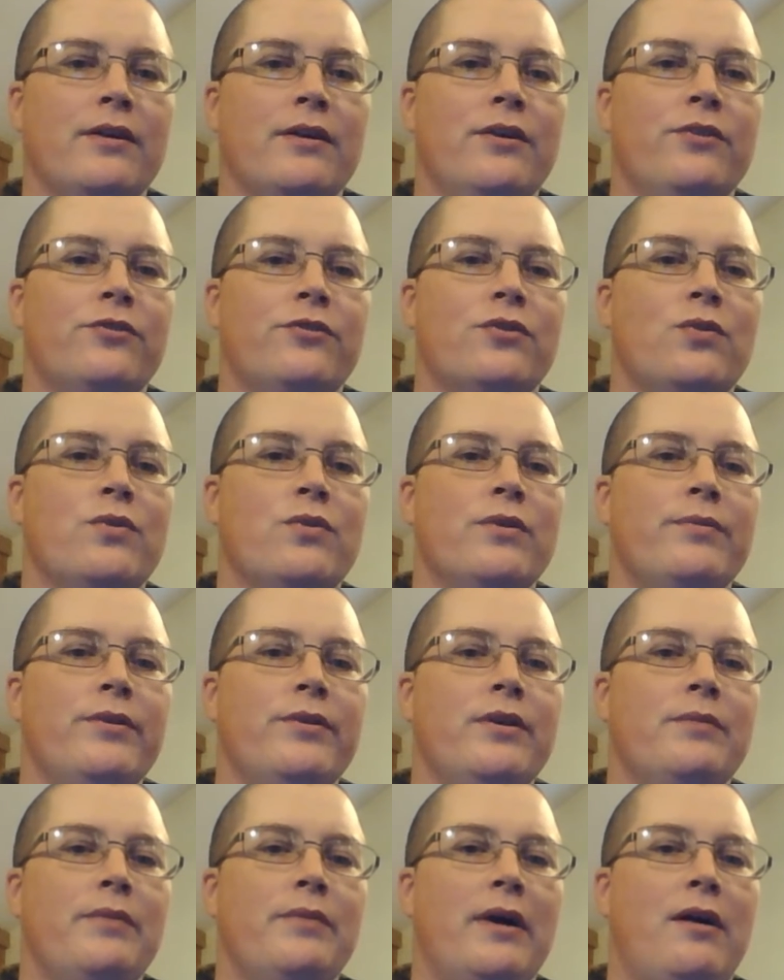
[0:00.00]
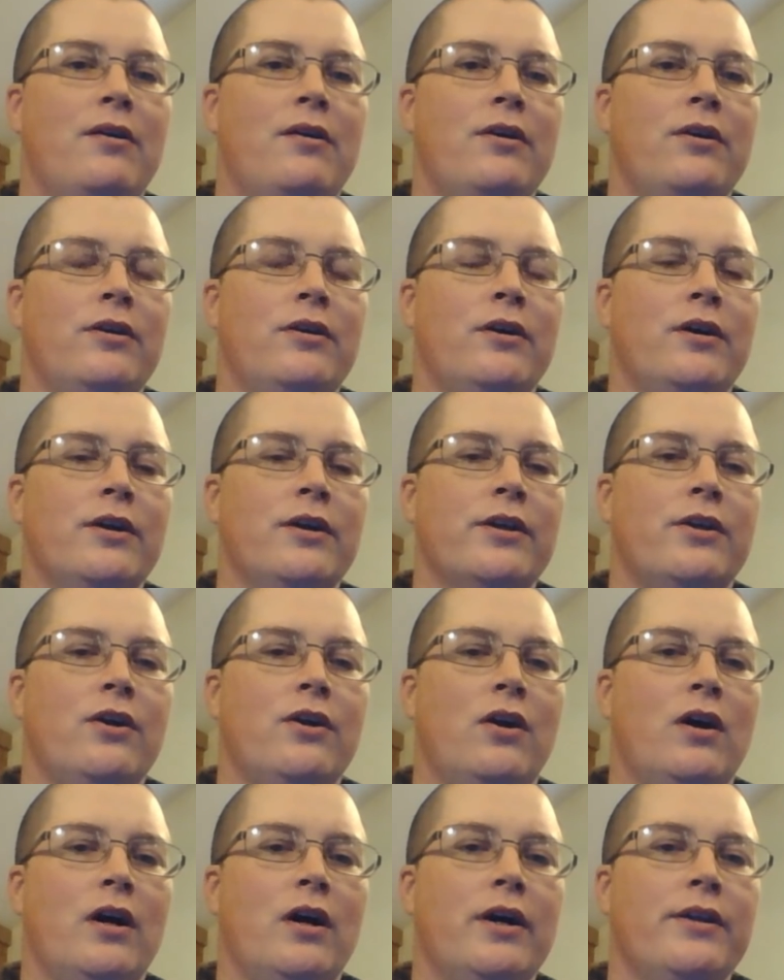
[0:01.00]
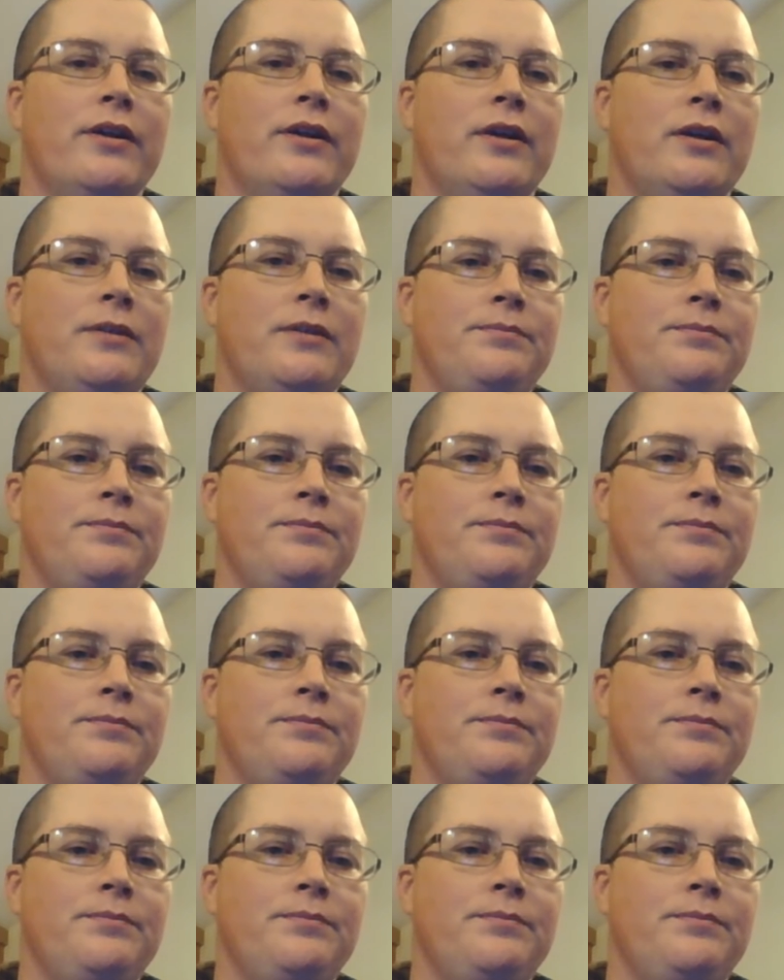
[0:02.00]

is going to be about uh, God.